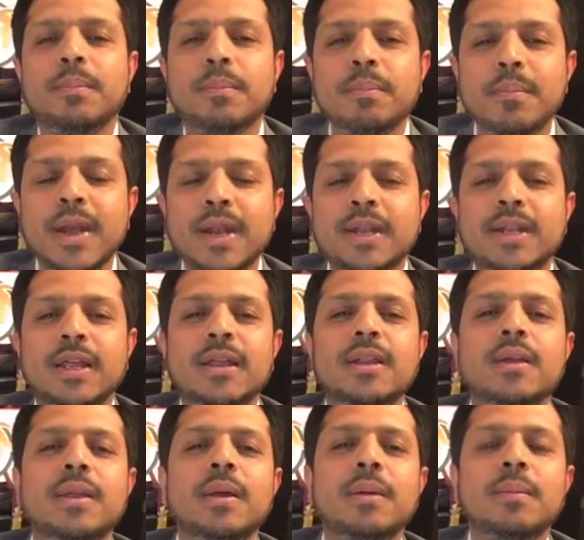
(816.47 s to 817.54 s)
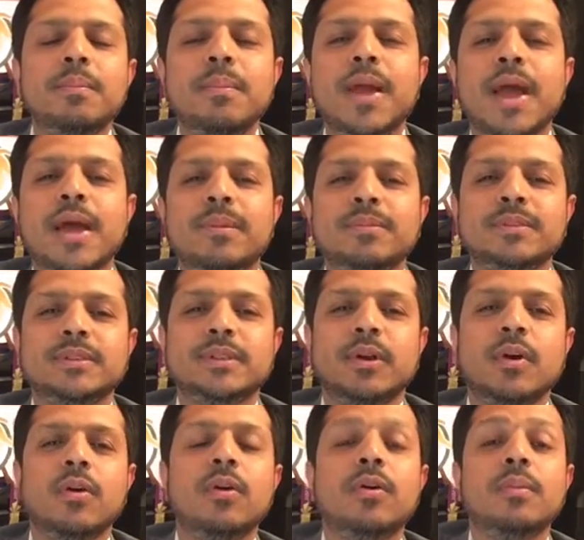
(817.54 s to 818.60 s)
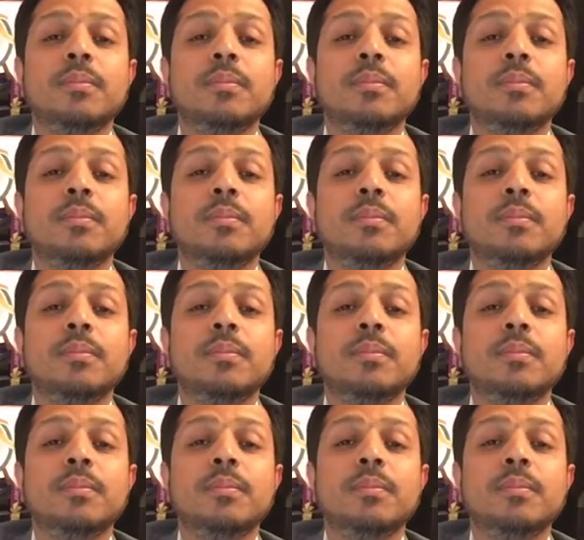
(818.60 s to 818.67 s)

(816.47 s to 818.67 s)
mental maps or